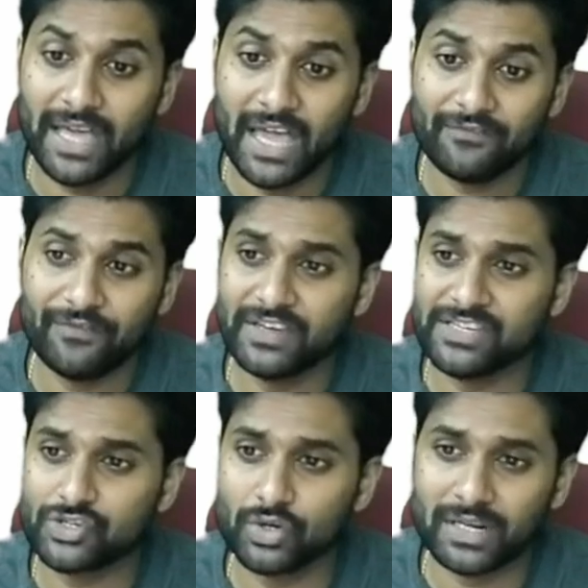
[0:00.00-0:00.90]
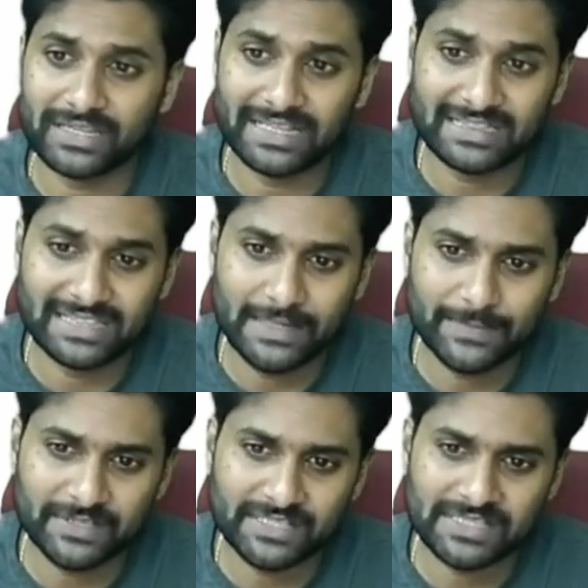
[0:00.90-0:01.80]
F is shorter than 3
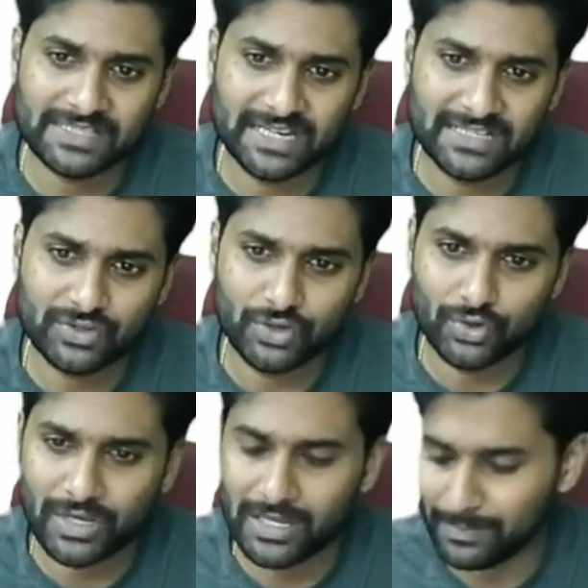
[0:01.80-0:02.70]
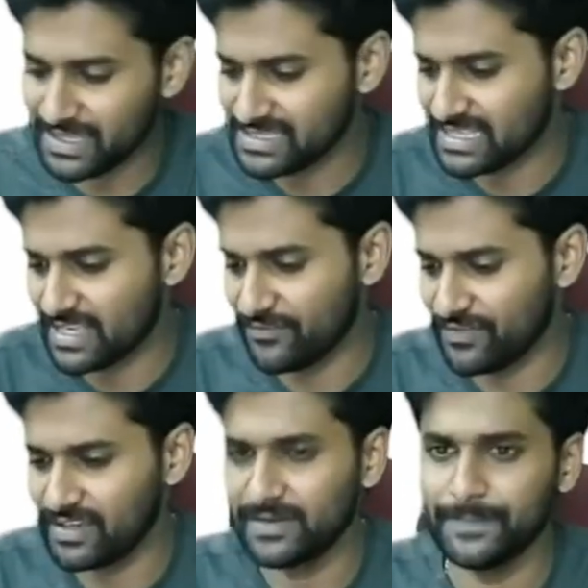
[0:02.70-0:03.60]
persons, right? So you can place F
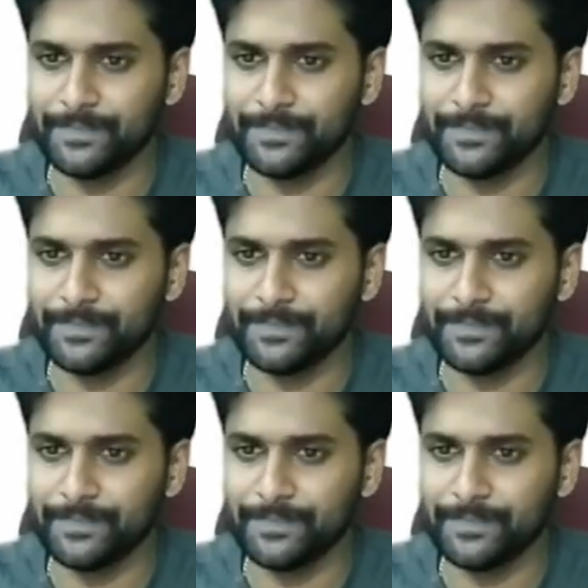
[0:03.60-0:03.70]
here.